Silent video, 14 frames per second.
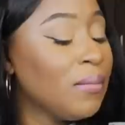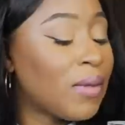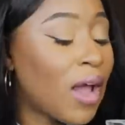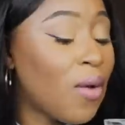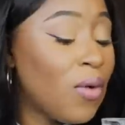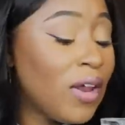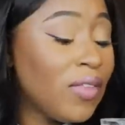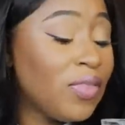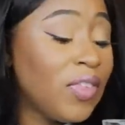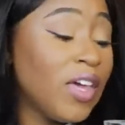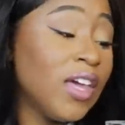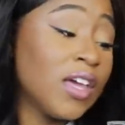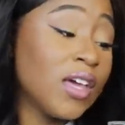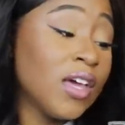But I want it
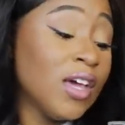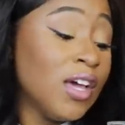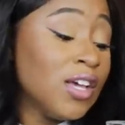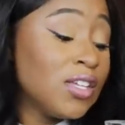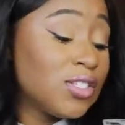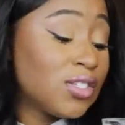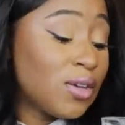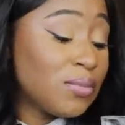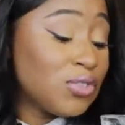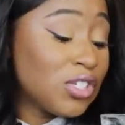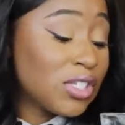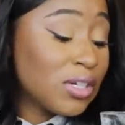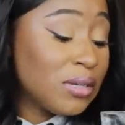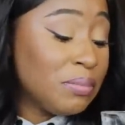thick, so I'm
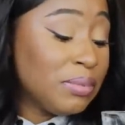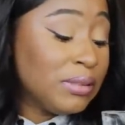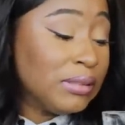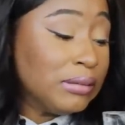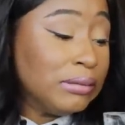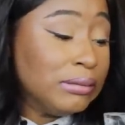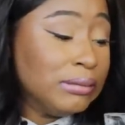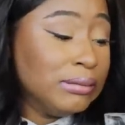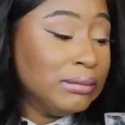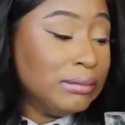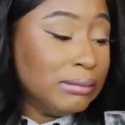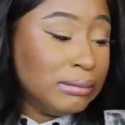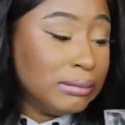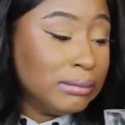just gonna put a little bit
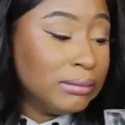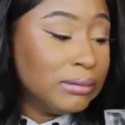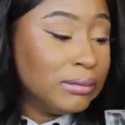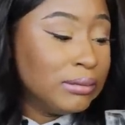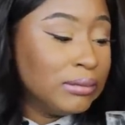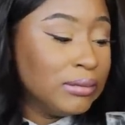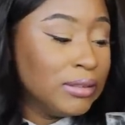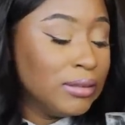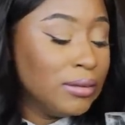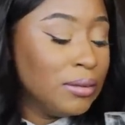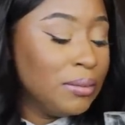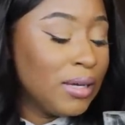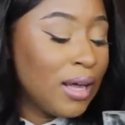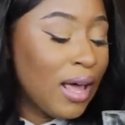
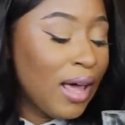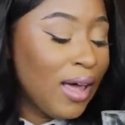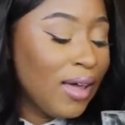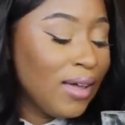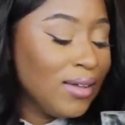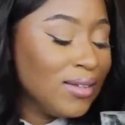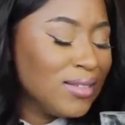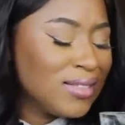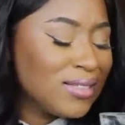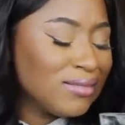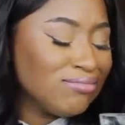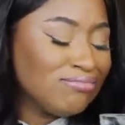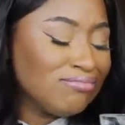of ice.